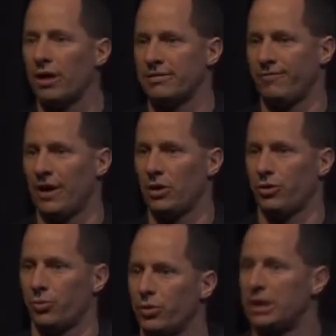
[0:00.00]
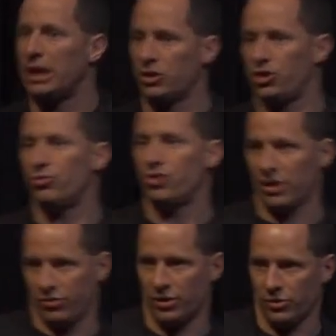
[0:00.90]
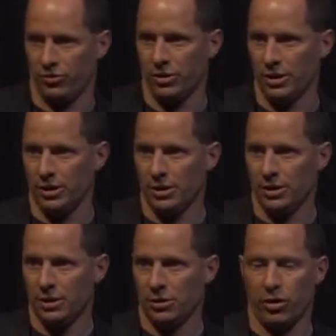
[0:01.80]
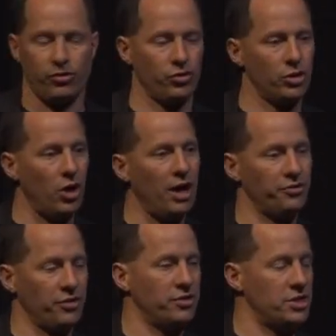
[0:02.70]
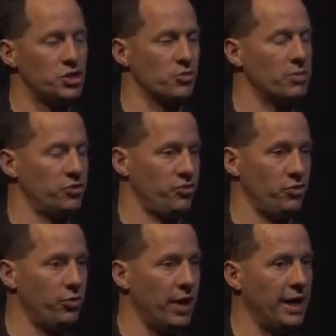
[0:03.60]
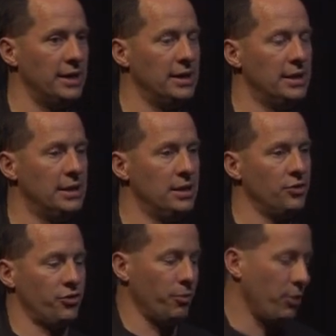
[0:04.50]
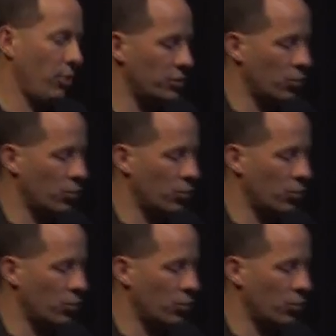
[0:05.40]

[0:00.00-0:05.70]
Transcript: to follow through and get you justice. All right, so the law says a teacher must do that. So somebody going to,